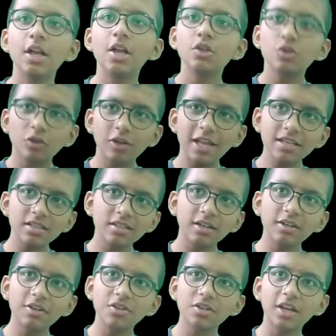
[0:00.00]
So let's
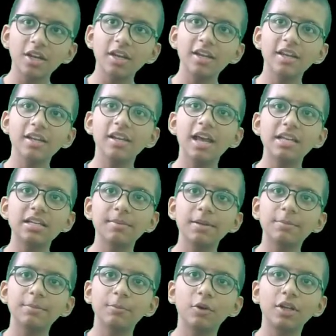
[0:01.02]
understand in a little
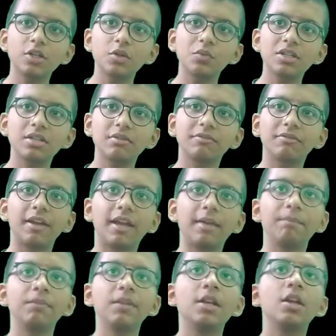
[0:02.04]
bit more intuitive way.
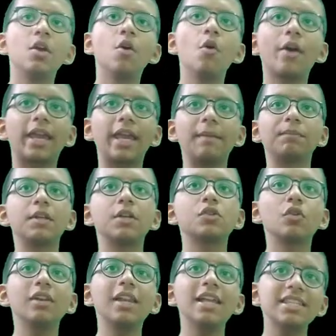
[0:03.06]
Okay,
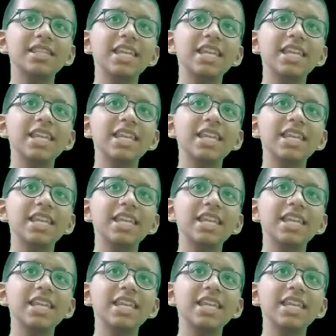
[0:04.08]
so let's